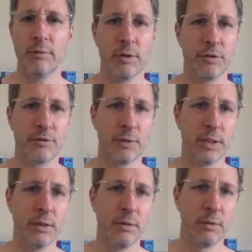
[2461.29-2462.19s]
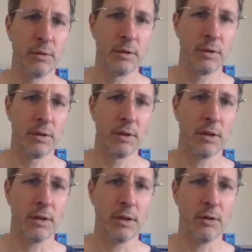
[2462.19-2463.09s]
a string,
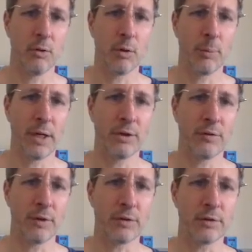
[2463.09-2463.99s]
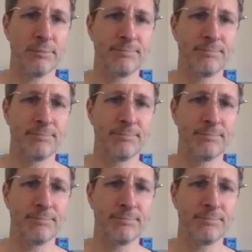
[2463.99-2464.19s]
or a range function.